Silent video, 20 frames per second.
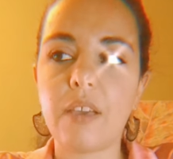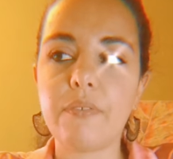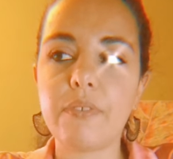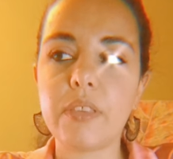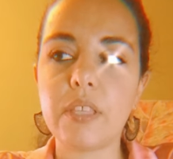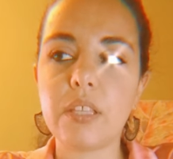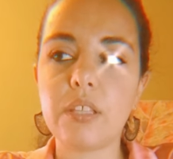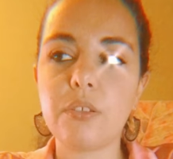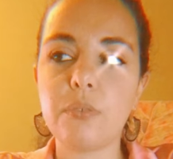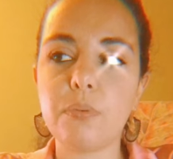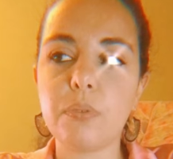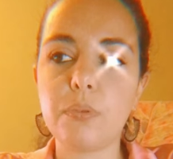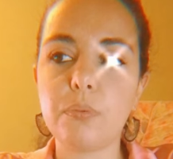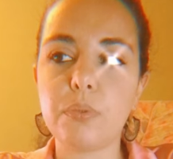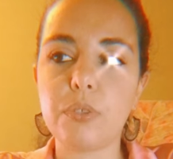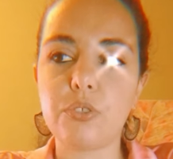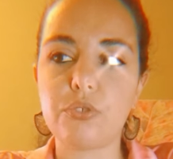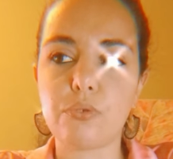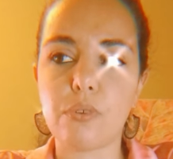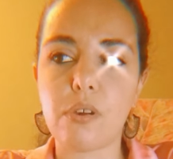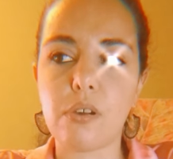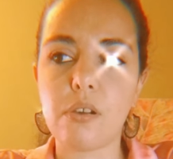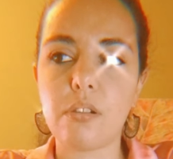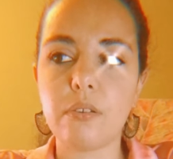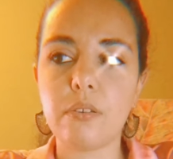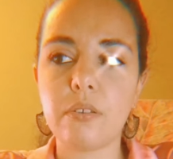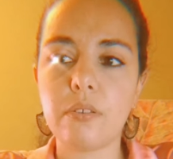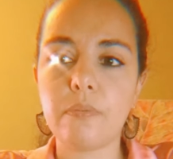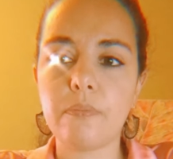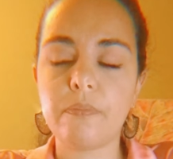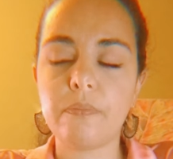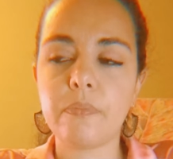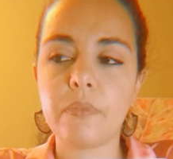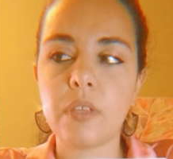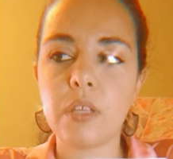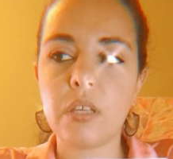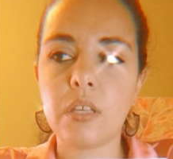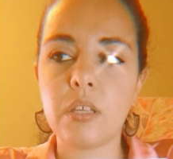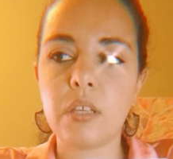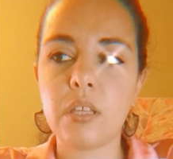feel like you will withdraw.
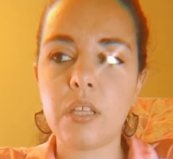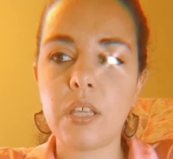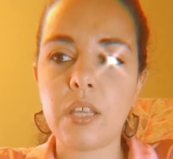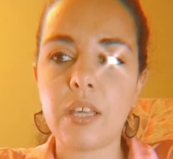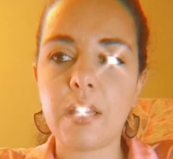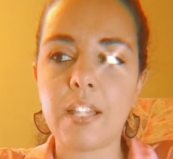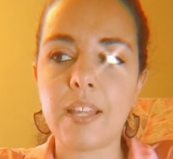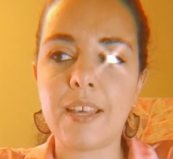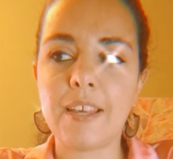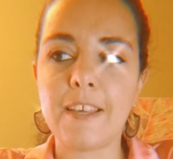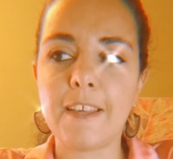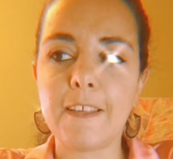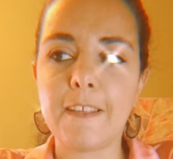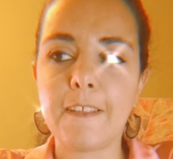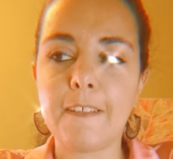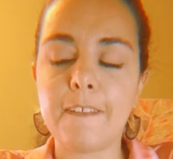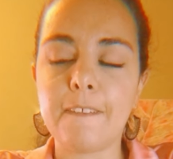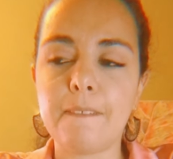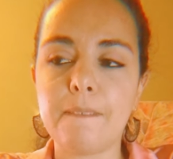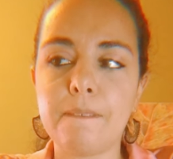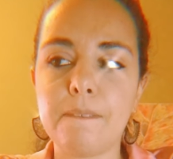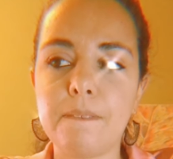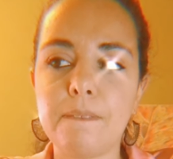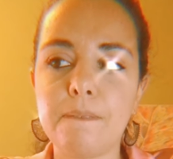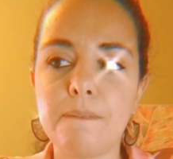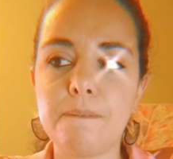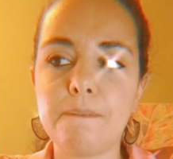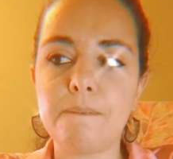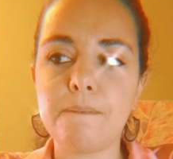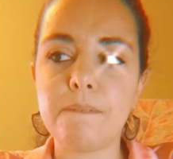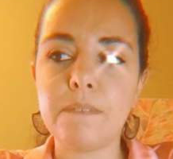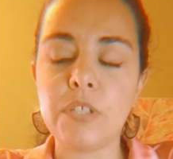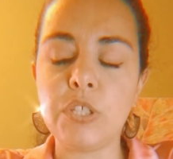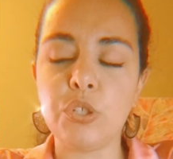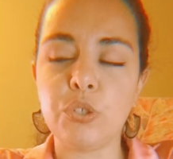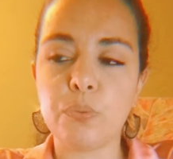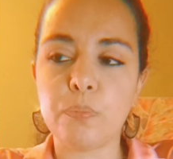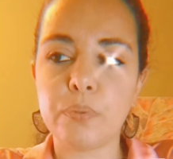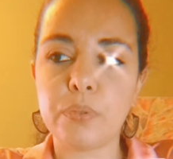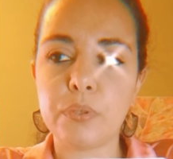
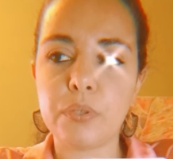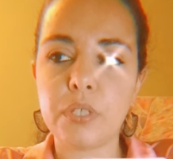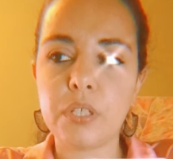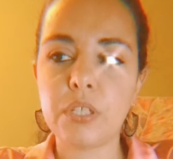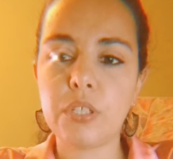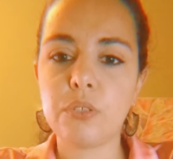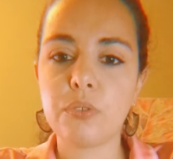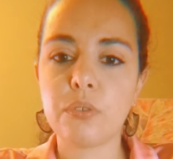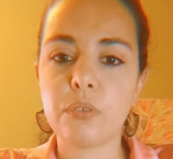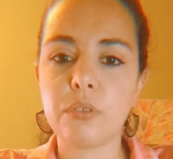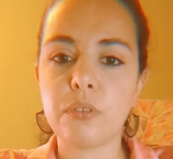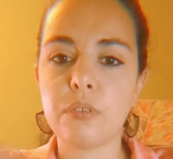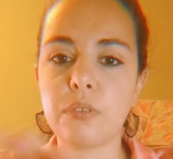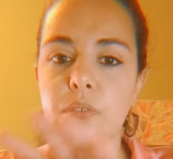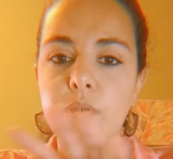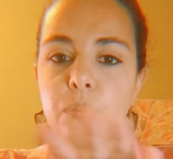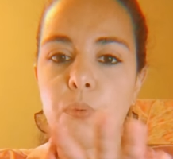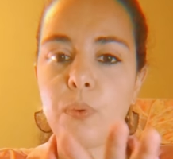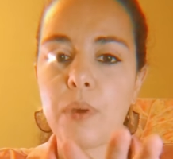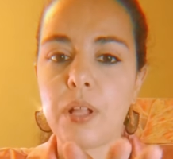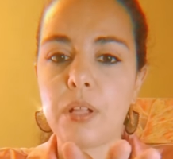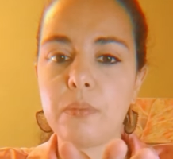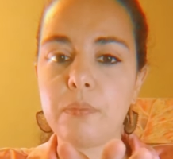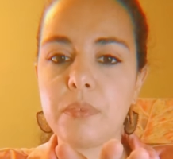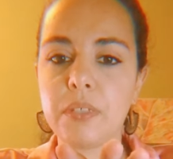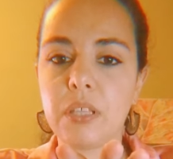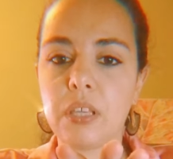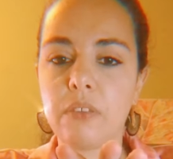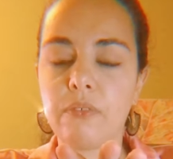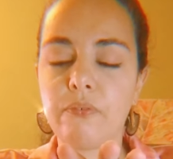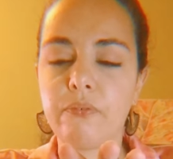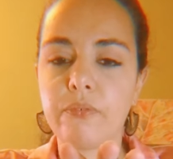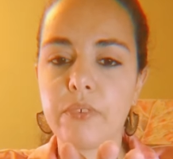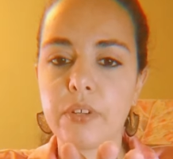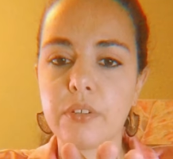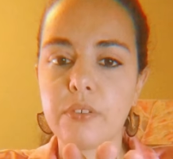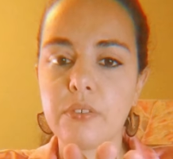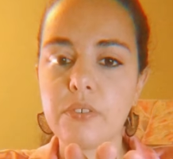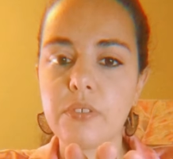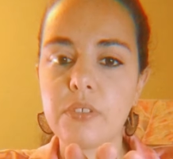You're putting your well-being
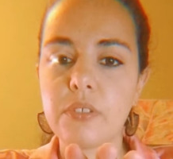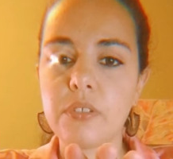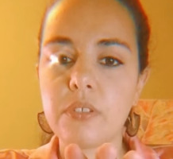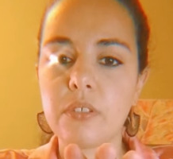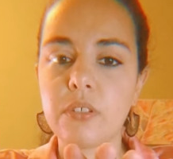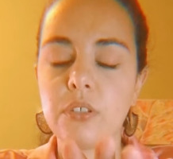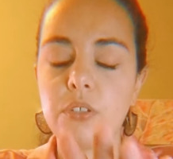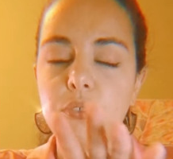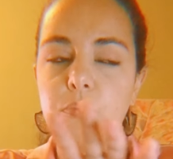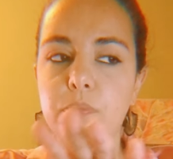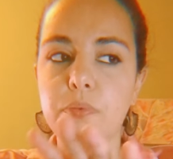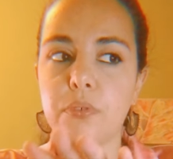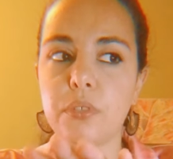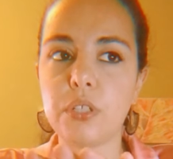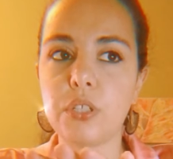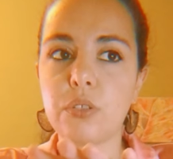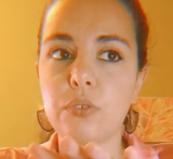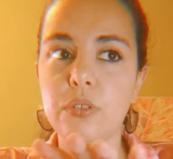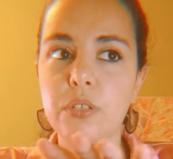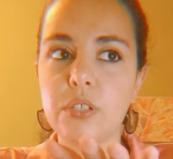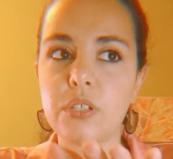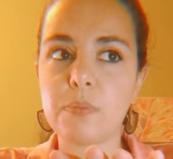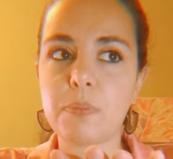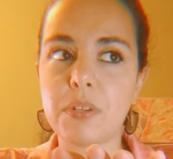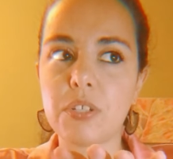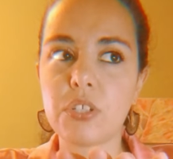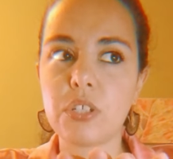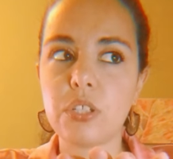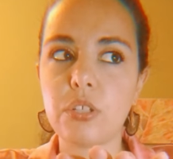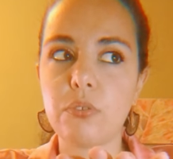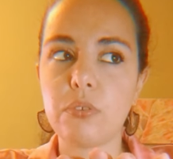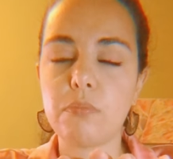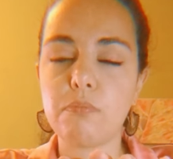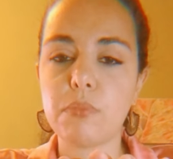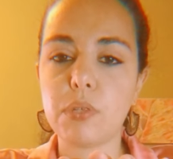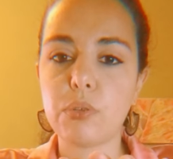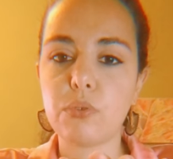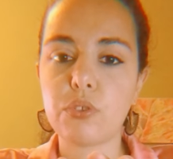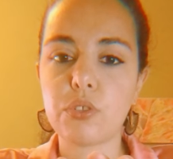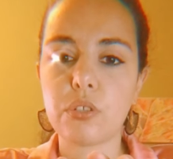first. You're putting especially your
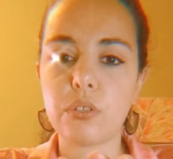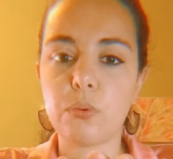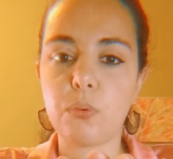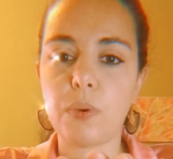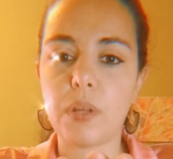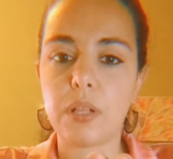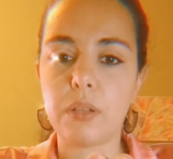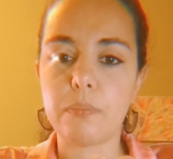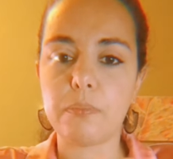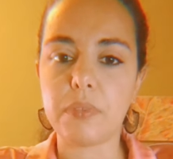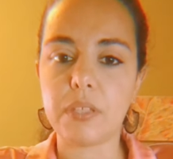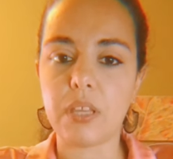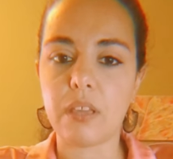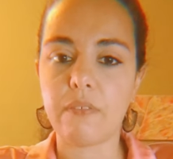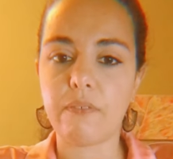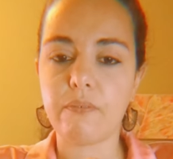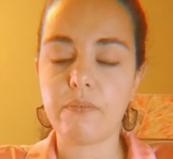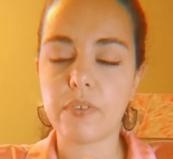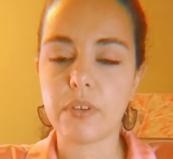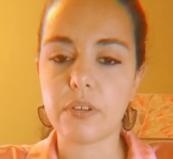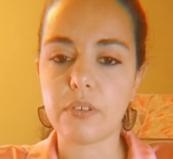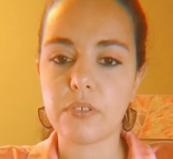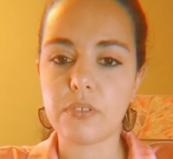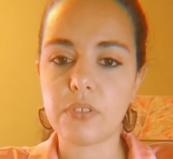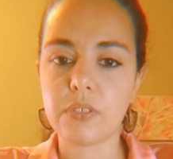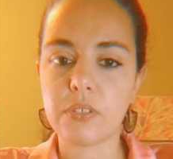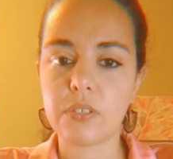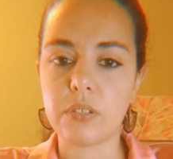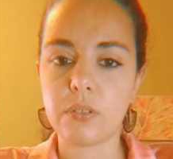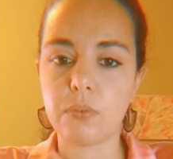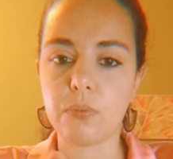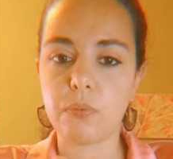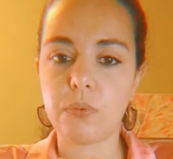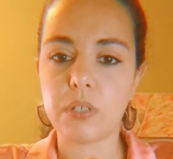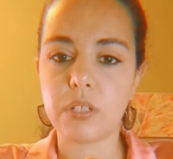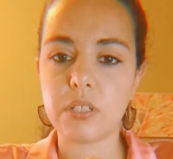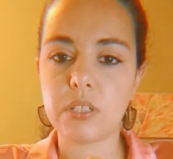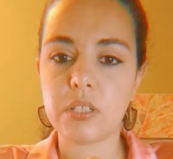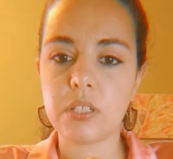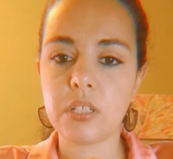emotional well-being first. So
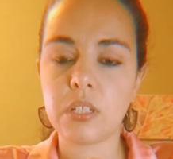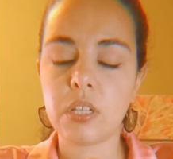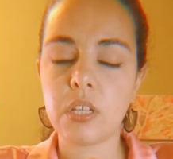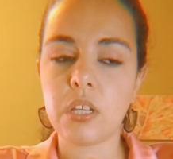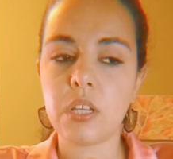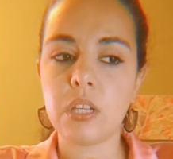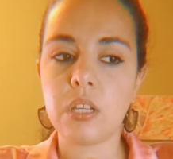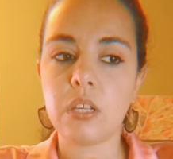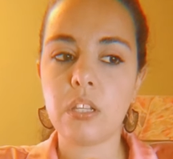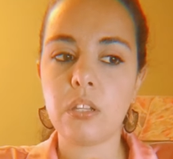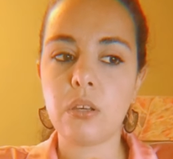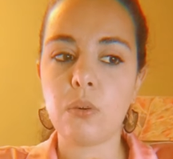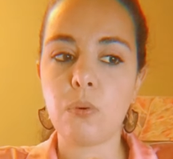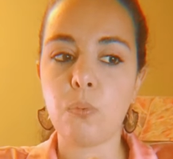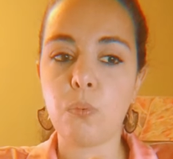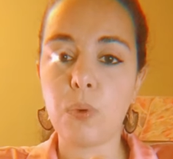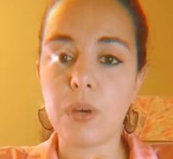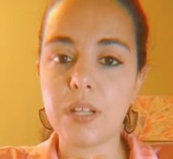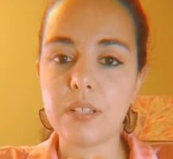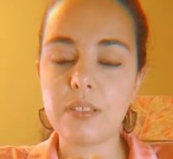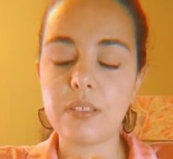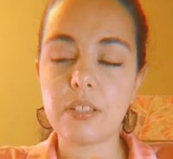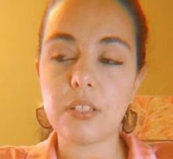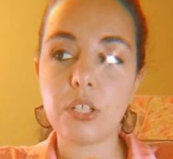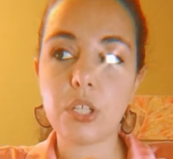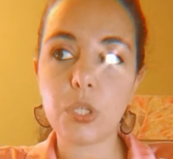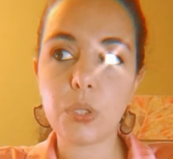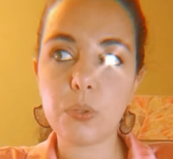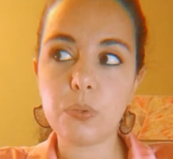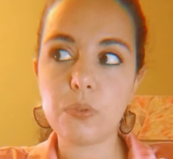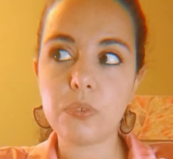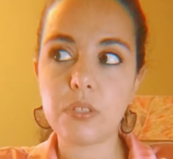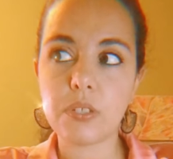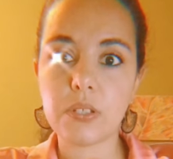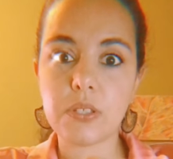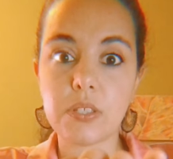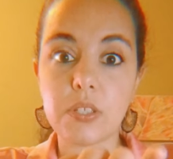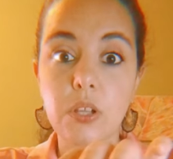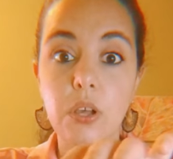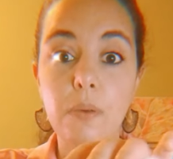what and who
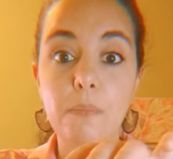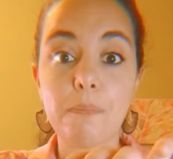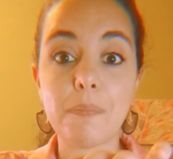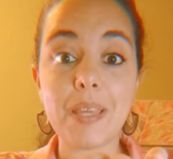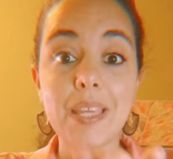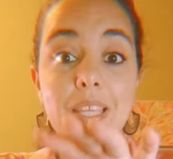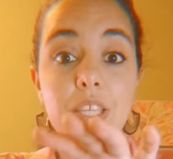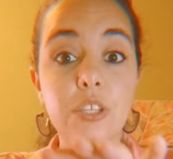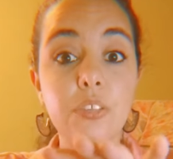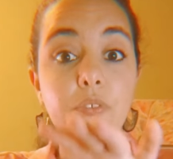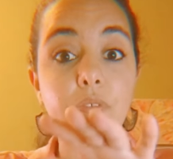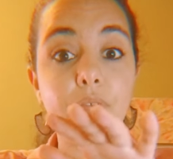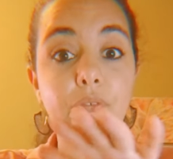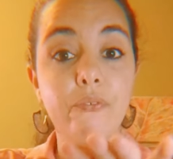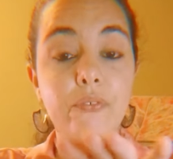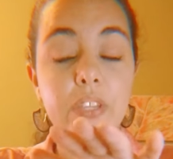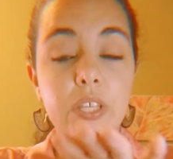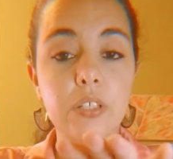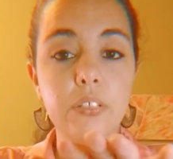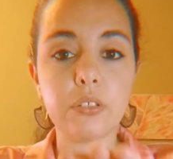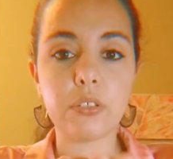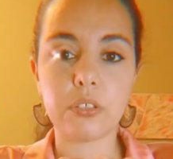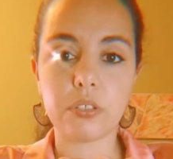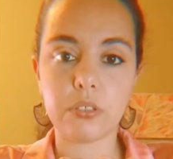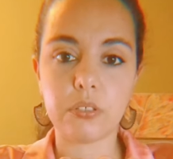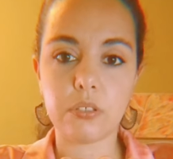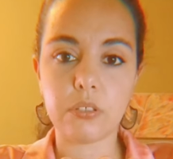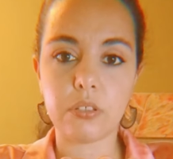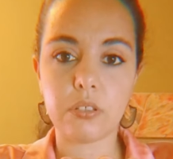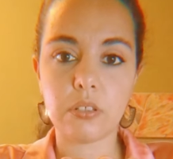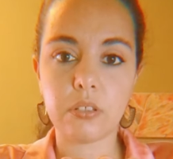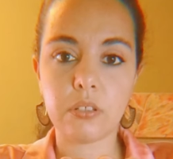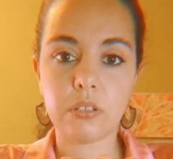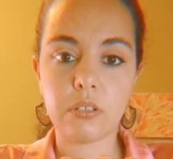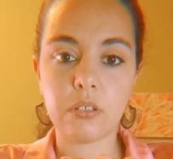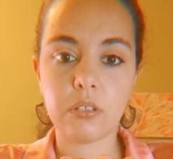does not make you feel good?